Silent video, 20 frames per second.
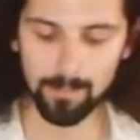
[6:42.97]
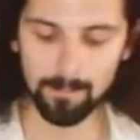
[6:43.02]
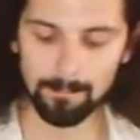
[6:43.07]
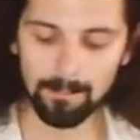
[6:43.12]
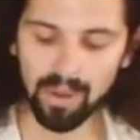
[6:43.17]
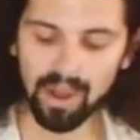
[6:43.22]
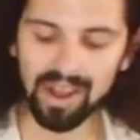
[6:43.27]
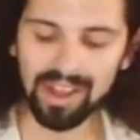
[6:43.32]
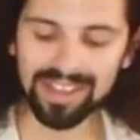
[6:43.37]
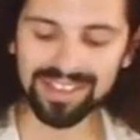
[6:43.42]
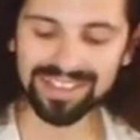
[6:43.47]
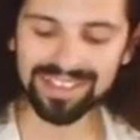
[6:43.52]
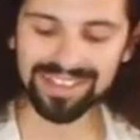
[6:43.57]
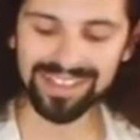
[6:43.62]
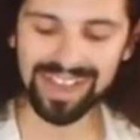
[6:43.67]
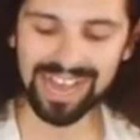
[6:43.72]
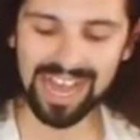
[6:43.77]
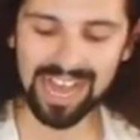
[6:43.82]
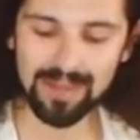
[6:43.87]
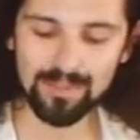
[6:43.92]
But
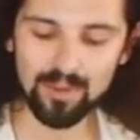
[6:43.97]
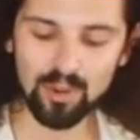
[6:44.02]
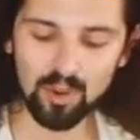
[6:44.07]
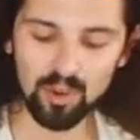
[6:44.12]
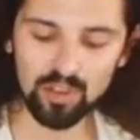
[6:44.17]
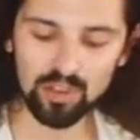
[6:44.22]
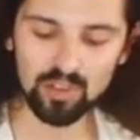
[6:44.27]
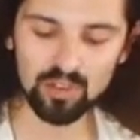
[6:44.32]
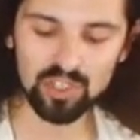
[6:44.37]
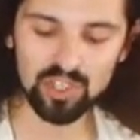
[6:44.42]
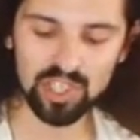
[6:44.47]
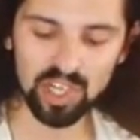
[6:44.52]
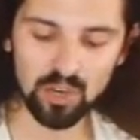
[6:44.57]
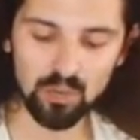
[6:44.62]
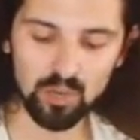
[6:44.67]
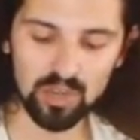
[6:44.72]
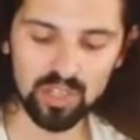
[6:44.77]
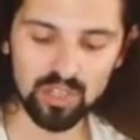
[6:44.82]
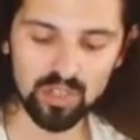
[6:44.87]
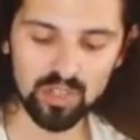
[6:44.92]
I'm going to share
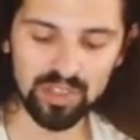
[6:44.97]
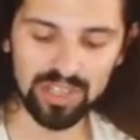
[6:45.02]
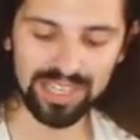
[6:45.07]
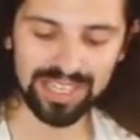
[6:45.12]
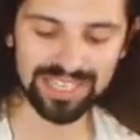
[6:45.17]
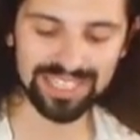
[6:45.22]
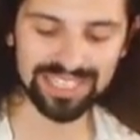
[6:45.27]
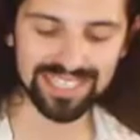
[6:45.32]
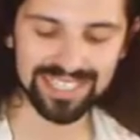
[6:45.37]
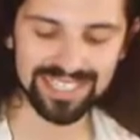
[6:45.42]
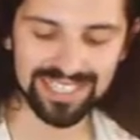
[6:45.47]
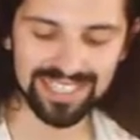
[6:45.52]
with you this.